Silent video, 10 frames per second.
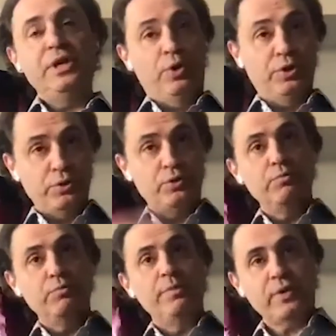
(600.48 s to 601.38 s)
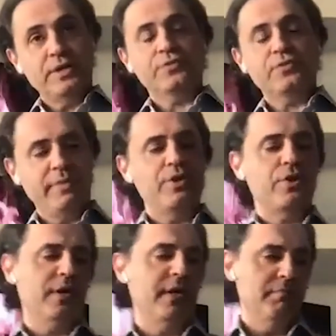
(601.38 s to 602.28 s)
in order to do big
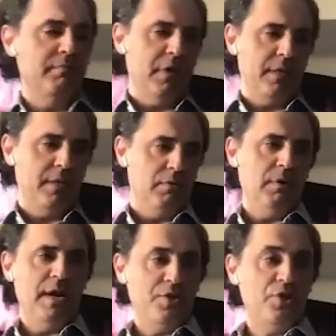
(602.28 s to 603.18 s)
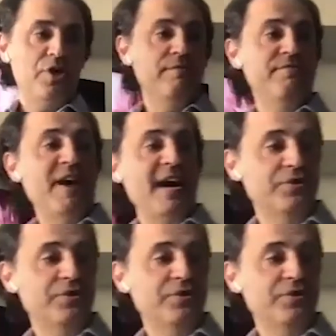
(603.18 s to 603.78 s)
transformation and achieve